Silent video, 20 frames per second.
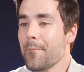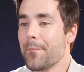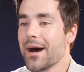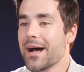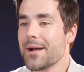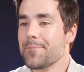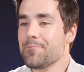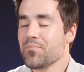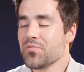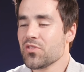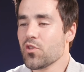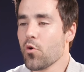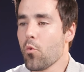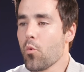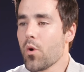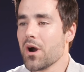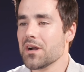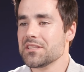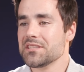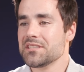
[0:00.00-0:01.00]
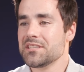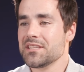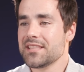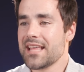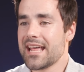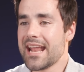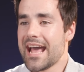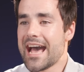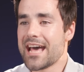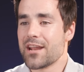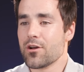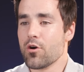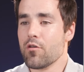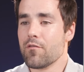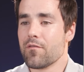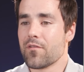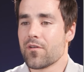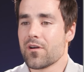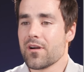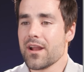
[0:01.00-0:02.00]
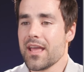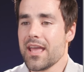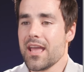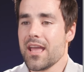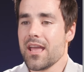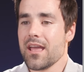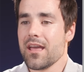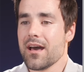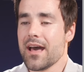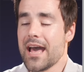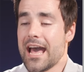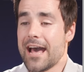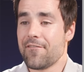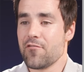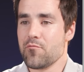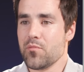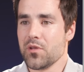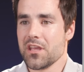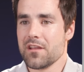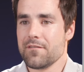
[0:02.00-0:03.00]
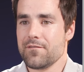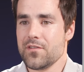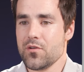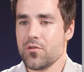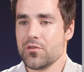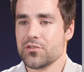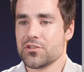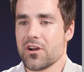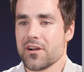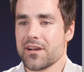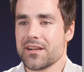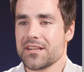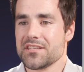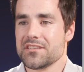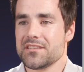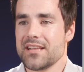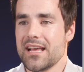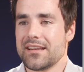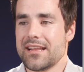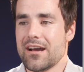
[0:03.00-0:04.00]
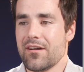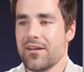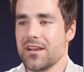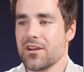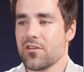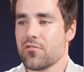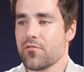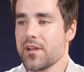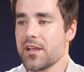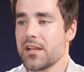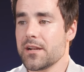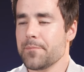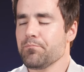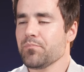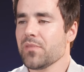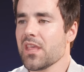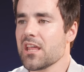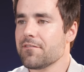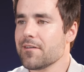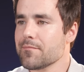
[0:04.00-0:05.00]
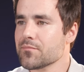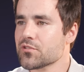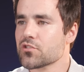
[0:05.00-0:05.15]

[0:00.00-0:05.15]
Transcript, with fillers: but the ones that had over a uh, half a million views are gonna stand out in green. And if I'm